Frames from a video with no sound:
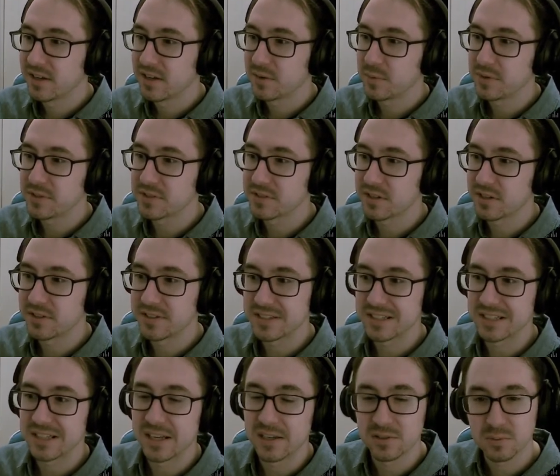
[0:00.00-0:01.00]
We saw this
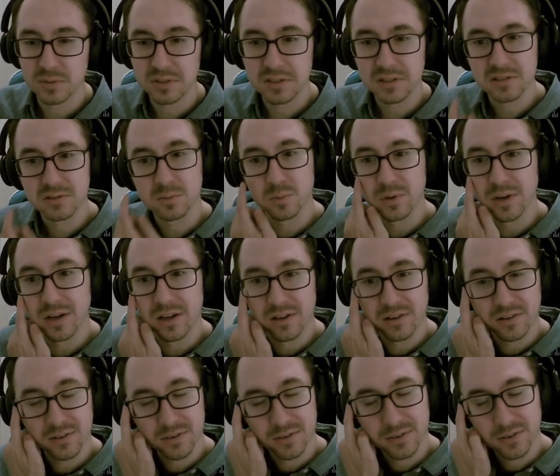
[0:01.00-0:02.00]
last week as
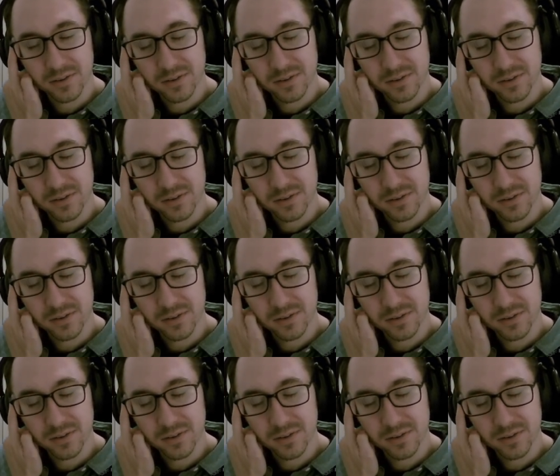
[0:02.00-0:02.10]
well,